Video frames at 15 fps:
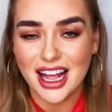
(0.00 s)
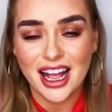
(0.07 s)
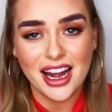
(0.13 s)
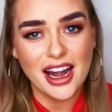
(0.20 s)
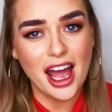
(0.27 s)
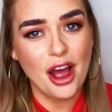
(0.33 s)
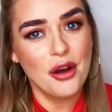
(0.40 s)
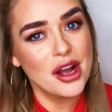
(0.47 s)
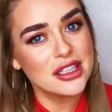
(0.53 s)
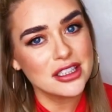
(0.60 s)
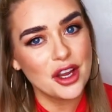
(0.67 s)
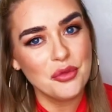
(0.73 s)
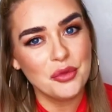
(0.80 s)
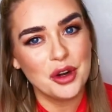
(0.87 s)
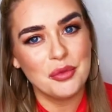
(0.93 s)
Now, I
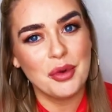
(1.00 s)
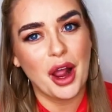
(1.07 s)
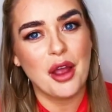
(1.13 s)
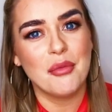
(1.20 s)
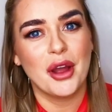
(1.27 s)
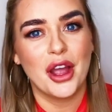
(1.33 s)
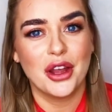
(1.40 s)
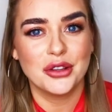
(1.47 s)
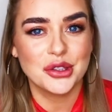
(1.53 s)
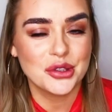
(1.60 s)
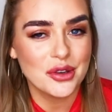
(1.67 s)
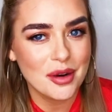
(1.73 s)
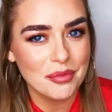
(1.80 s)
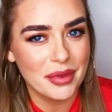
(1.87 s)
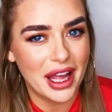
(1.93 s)
don't want to blow my own
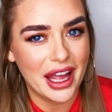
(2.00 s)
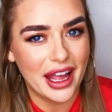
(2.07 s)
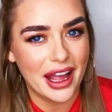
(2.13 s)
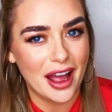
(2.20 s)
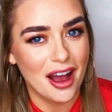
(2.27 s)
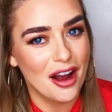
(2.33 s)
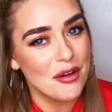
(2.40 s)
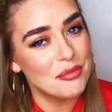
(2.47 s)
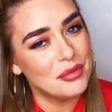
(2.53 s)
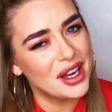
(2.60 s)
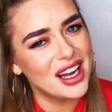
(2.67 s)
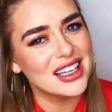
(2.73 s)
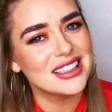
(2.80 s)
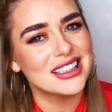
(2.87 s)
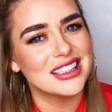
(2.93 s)
trumpet here, but
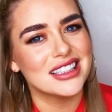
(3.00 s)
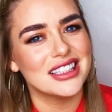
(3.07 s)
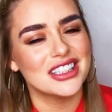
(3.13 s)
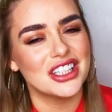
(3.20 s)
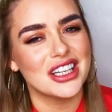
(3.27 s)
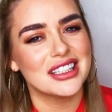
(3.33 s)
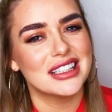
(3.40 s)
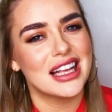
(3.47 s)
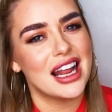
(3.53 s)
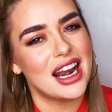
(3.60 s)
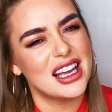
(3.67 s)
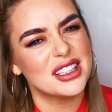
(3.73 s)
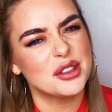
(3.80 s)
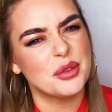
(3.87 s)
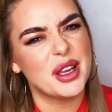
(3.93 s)
I did suggest that
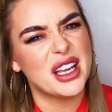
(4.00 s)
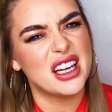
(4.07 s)
last week